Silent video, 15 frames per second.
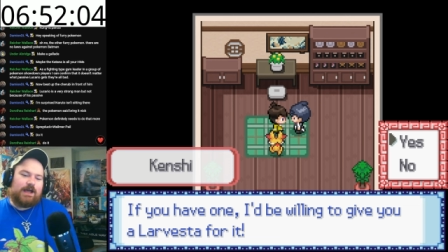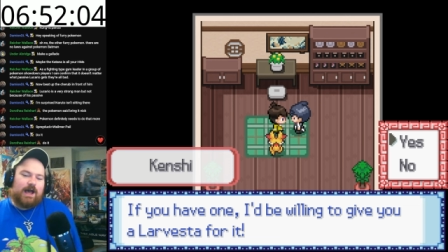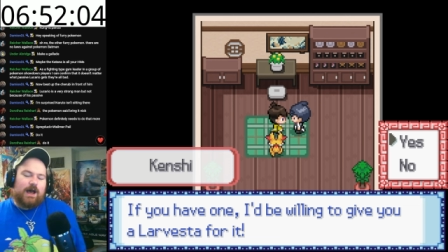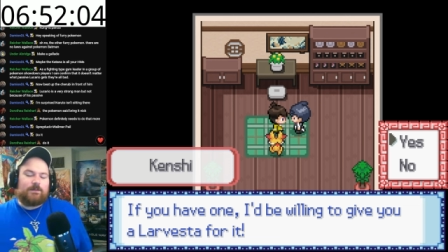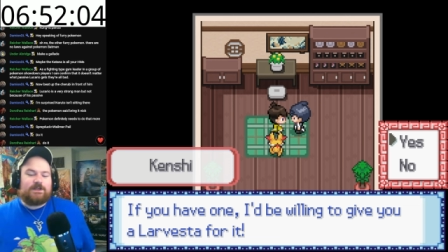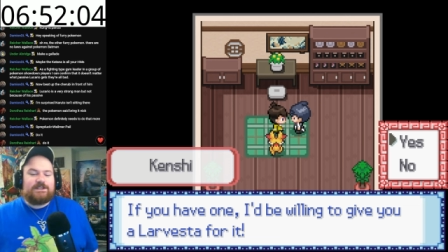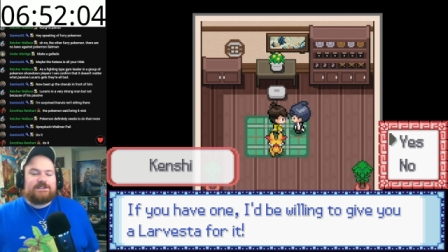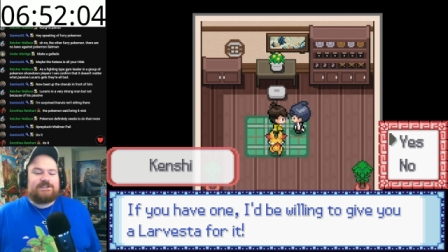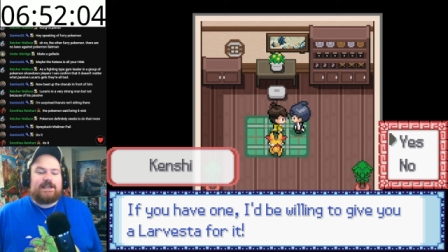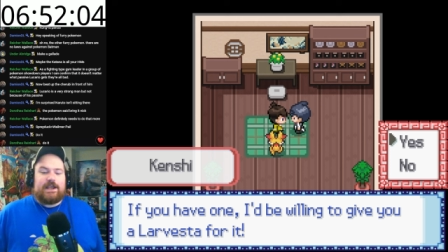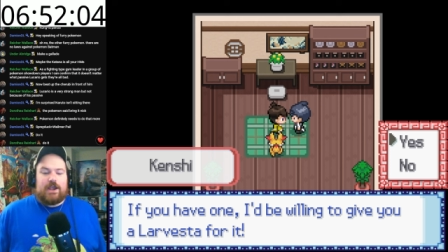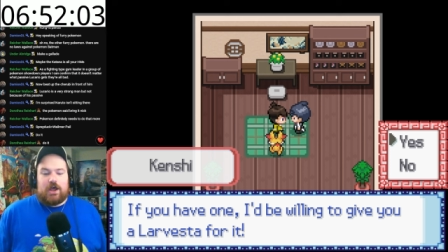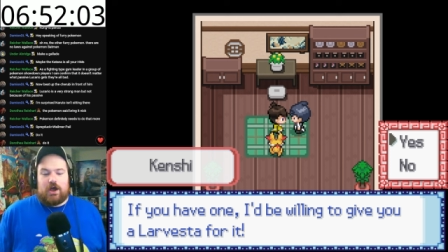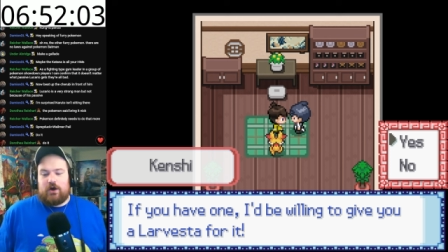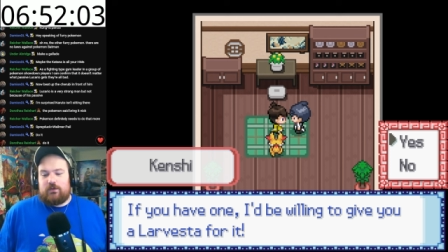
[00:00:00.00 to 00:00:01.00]
I'm gonna say
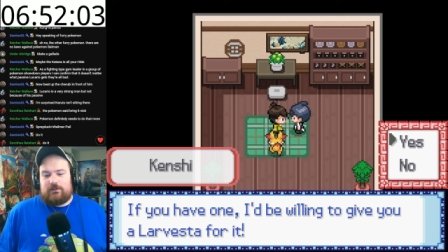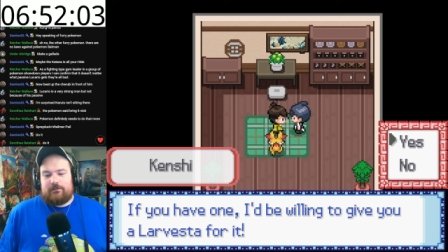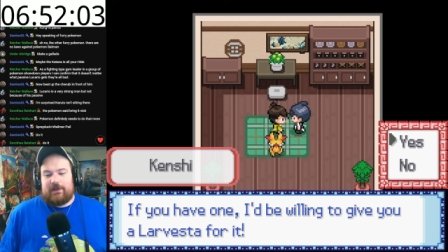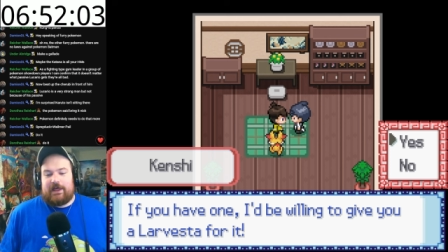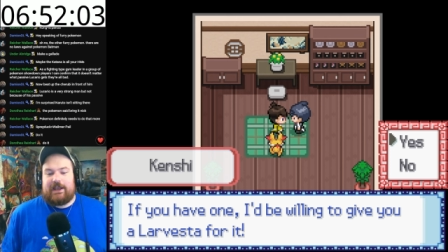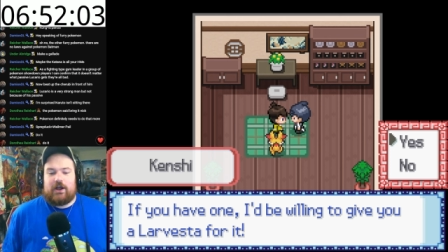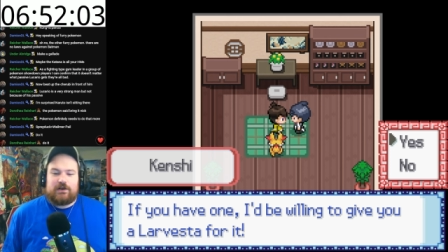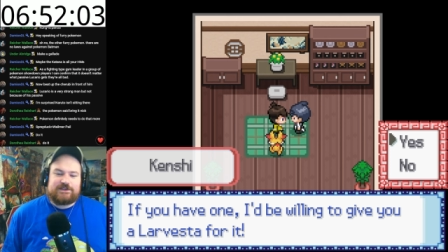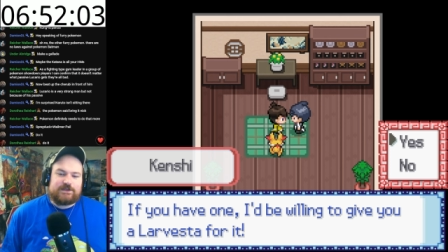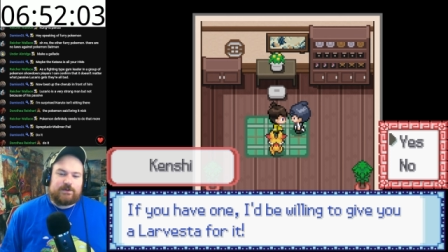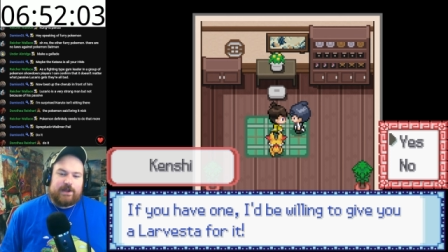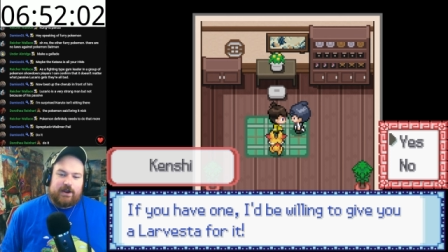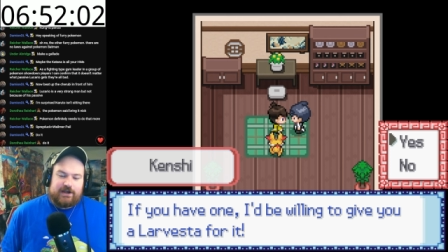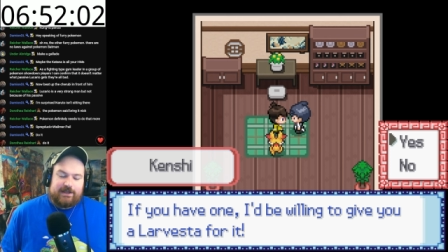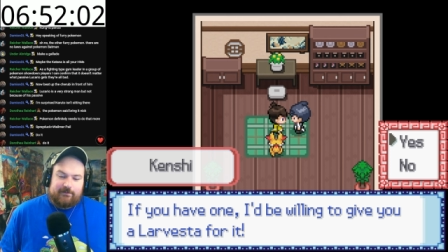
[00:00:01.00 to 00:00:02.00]
no, and also
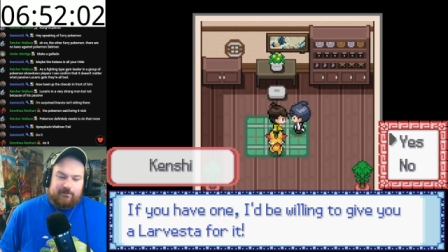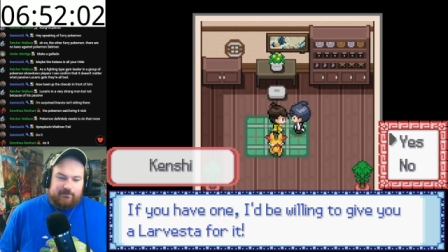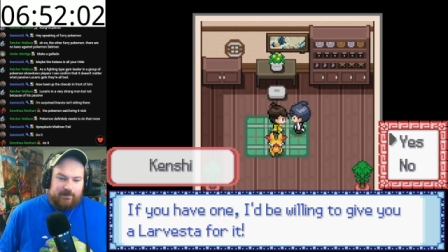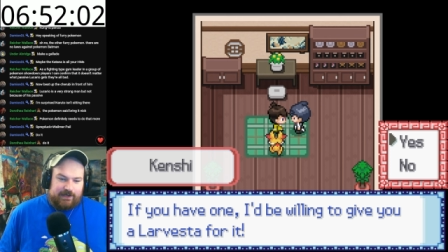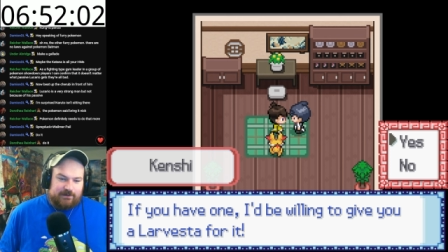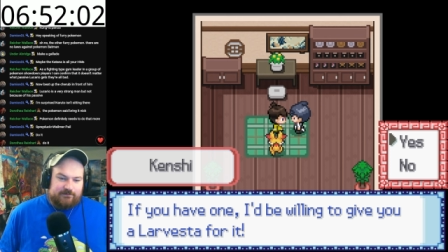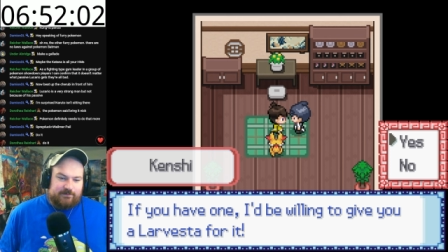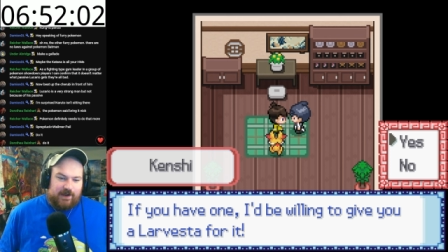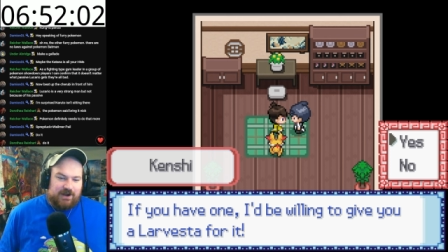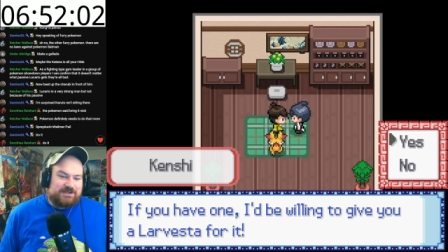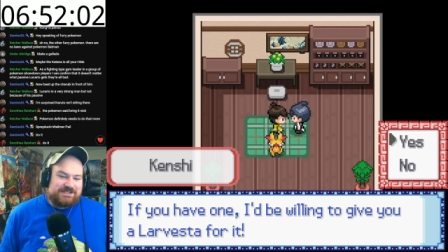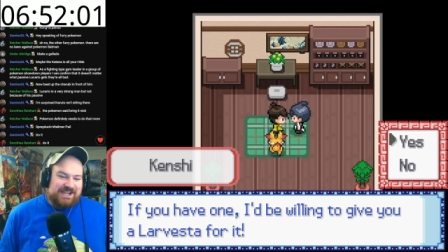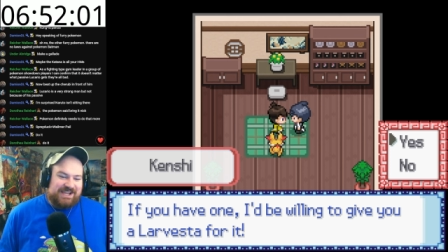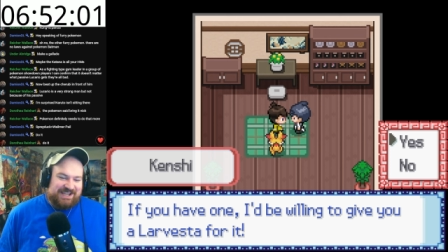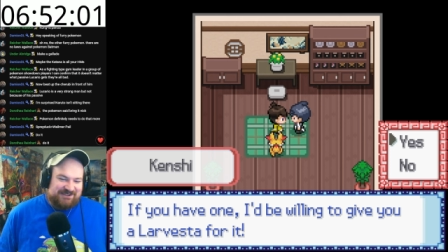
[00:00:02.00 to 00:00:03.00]
I already have a fire
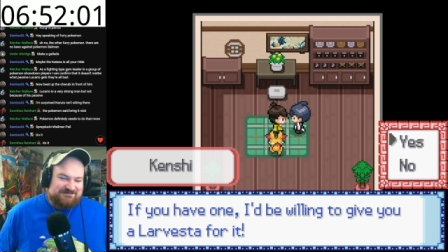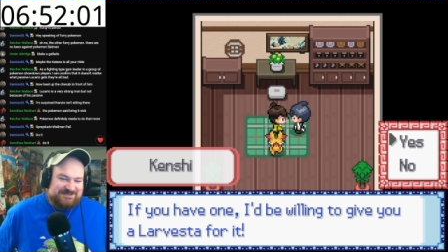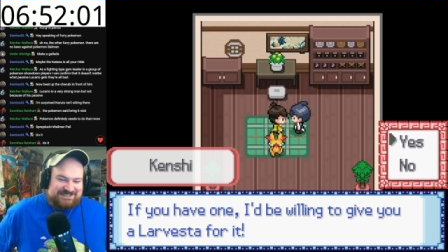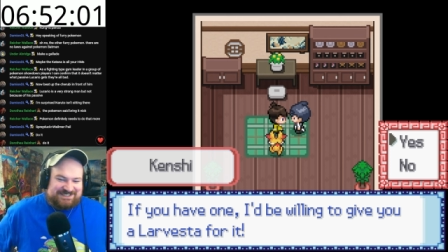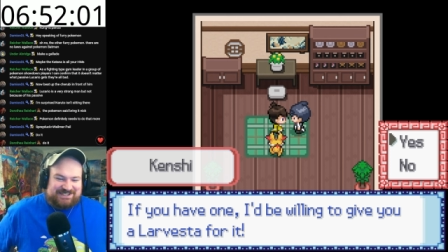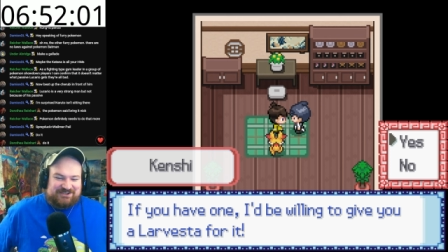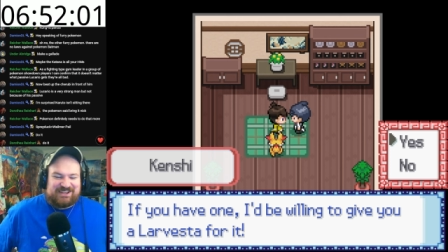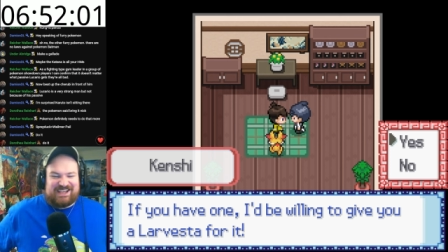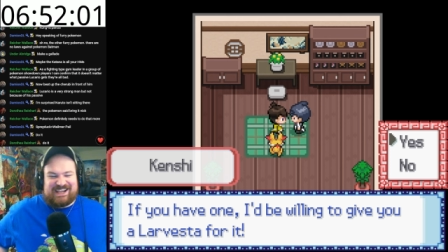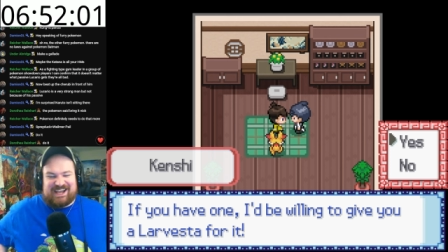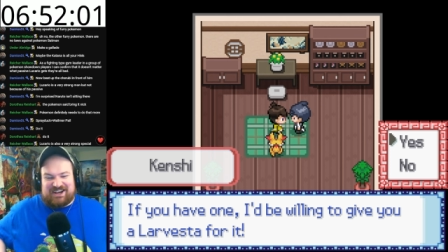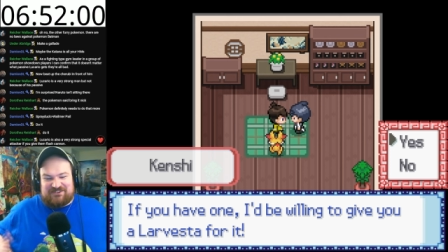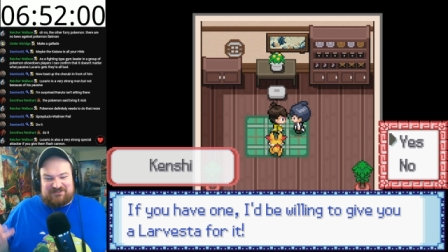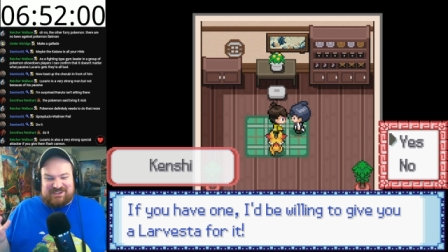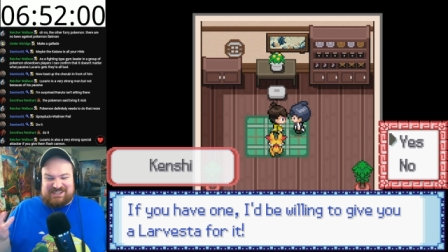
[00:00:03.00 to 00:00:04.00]
type, so like I
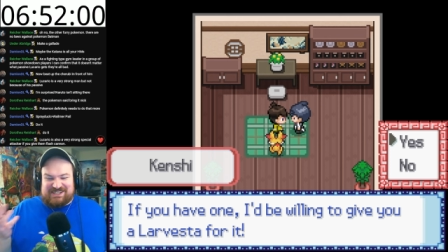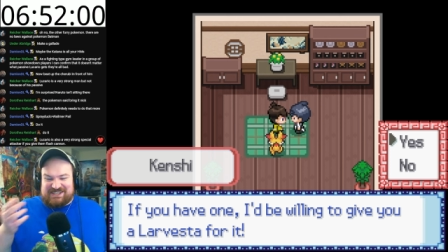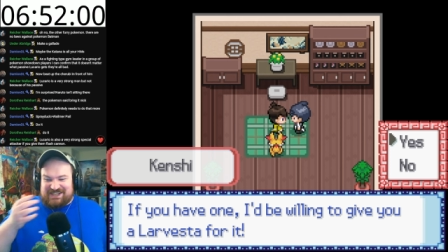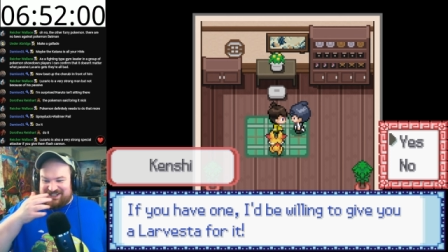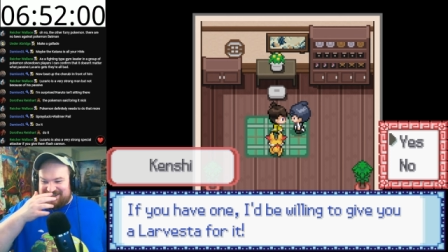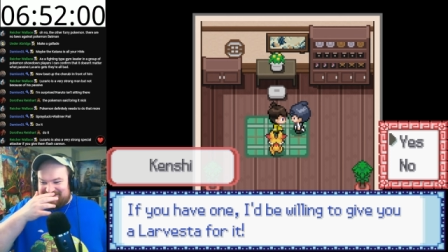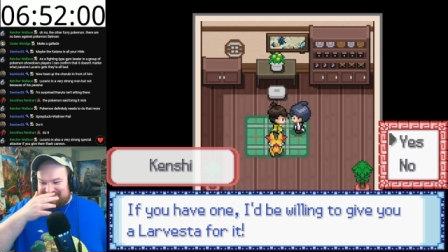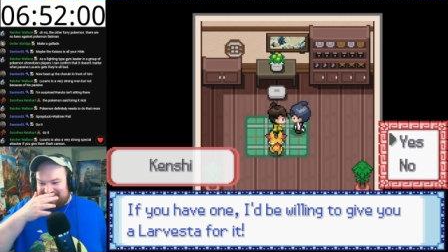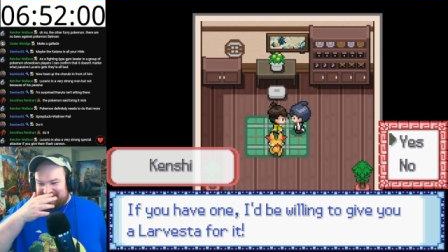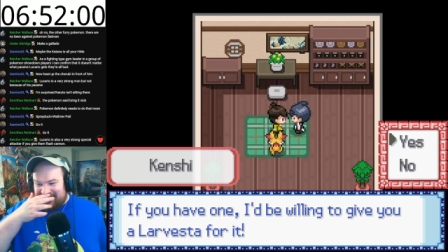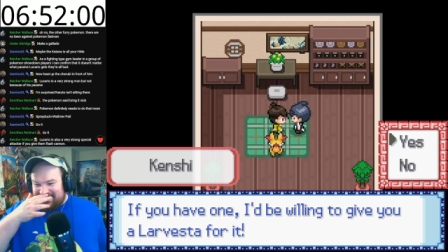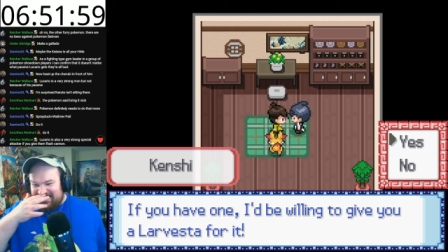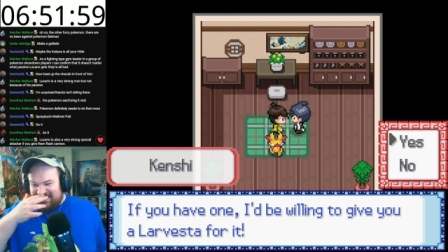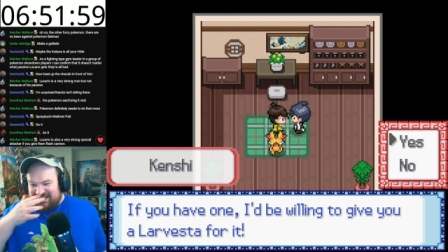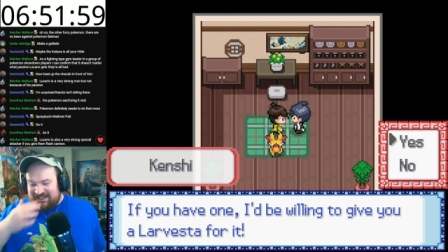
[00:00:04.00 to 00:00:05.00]
don't really need it.
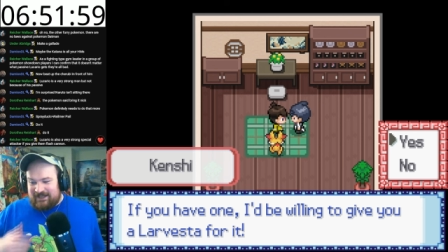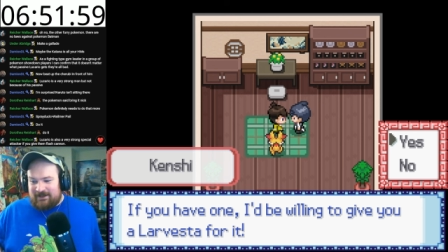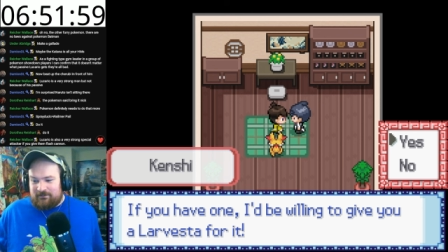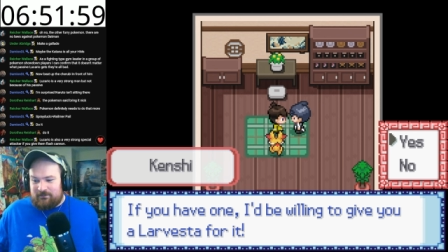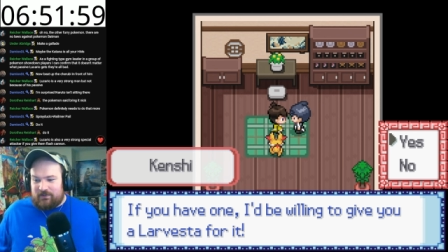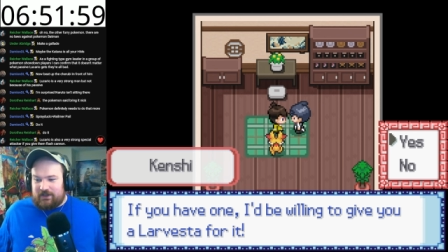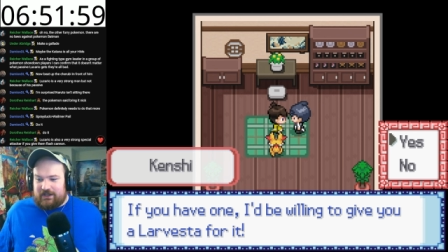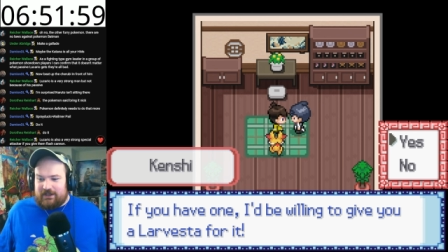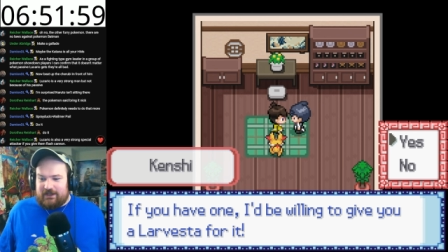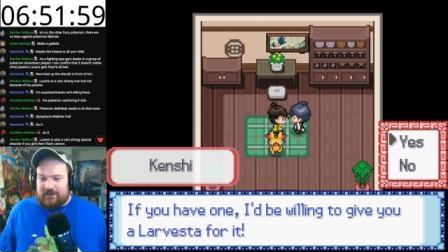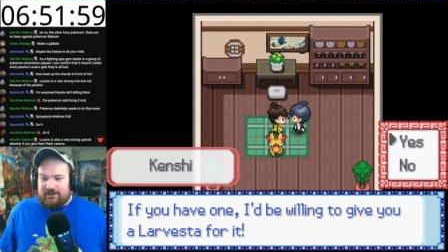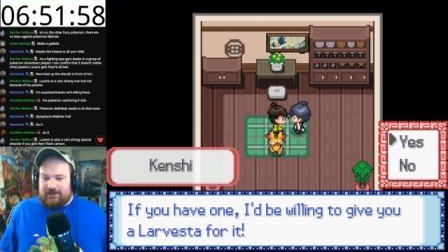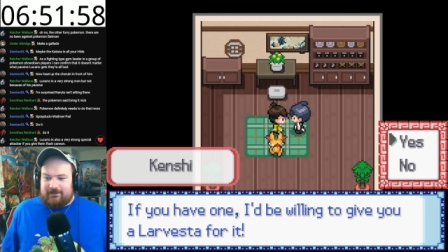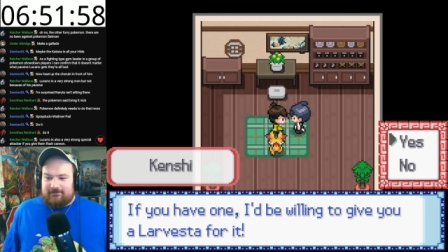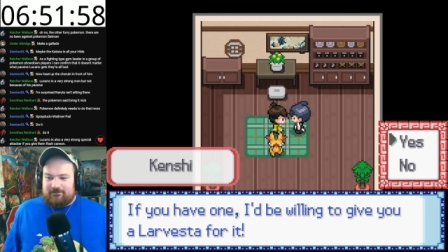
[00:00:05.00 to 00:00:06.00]

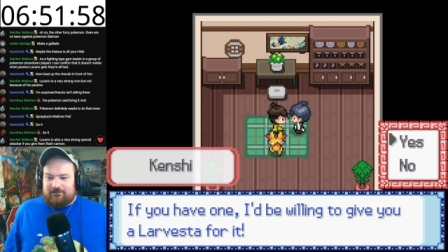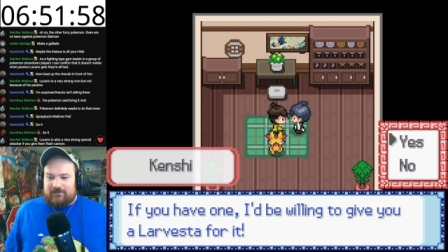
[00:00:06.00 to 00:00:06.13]
But